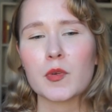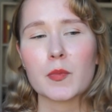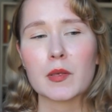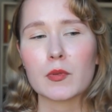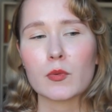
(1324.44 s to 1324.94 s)
many
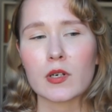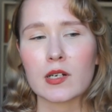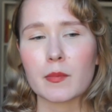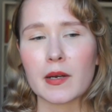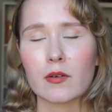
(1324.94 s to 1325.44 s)
people
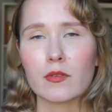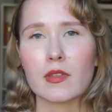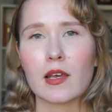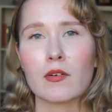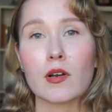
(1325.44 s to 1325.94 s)
worried
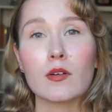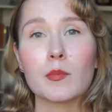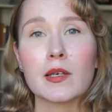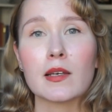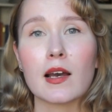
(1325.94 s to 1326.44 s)
about their
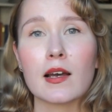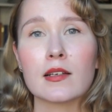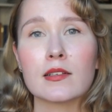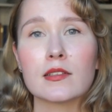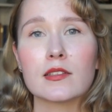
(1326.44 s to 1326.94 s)
economy
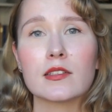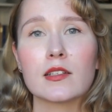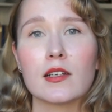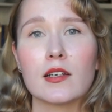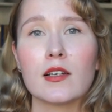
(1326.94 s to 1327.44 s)
and
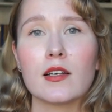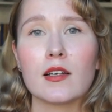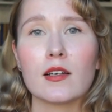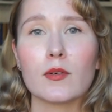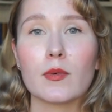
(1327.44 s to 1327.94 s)

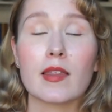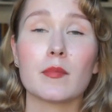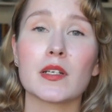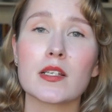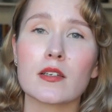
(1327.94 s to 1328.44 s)
where the
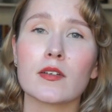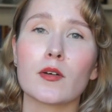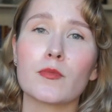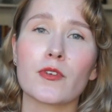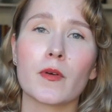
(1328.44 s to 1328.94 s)
money's going to
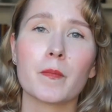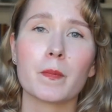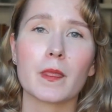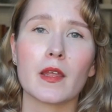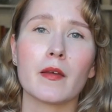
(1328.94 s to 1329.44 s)
come
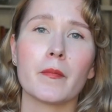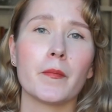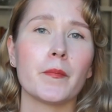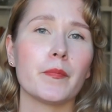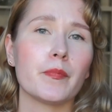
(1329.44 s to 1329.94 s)
from.
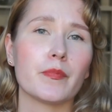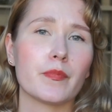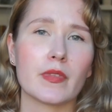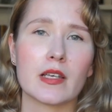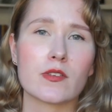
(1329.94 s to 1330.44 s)

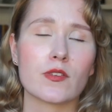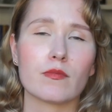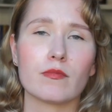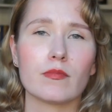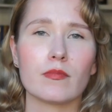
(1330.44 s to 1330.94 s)
There's
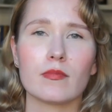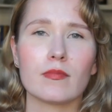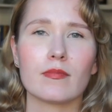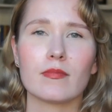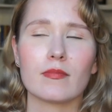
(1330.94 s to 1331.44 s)

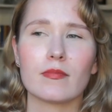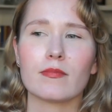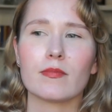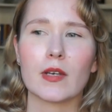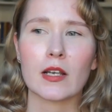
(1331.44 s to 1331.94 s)

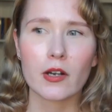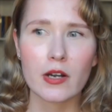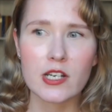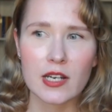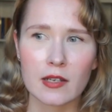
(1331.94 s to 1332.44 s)

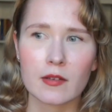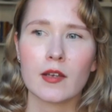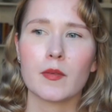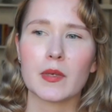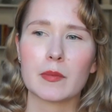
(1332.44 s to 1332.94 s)
encouraging
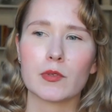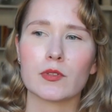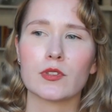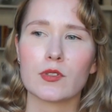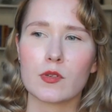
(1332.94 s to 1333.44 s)

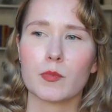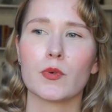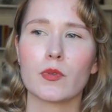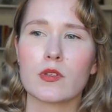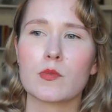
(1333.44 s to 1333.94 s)
people to
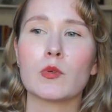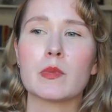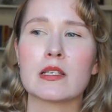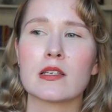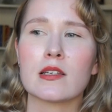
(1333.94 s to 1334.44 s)
support the small
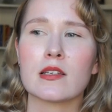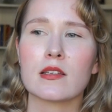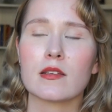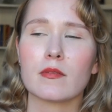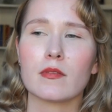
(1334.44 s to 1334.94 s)

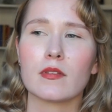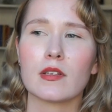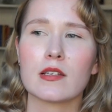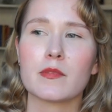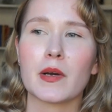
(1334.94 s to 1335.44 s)
businesses
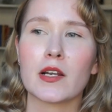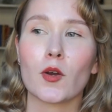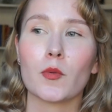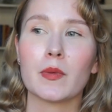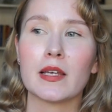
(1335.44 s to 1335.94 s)
is by
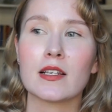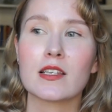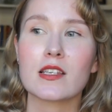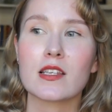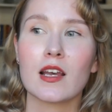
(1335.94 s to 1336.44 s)
no
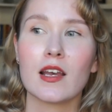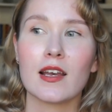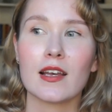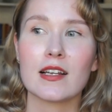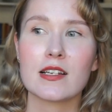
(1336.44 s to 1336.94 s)
means
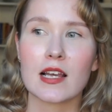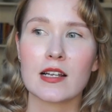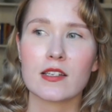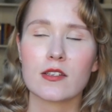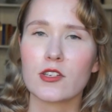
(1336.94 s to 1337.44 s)

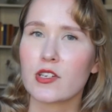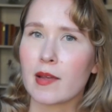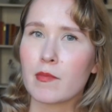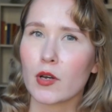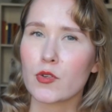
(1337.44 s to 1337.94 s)
intended to
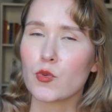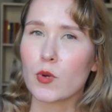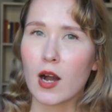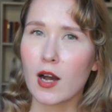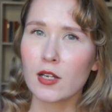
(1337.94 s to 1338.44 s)
shame those who
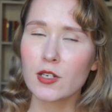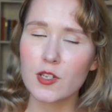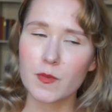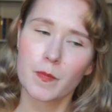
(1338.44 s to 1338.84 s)
can't.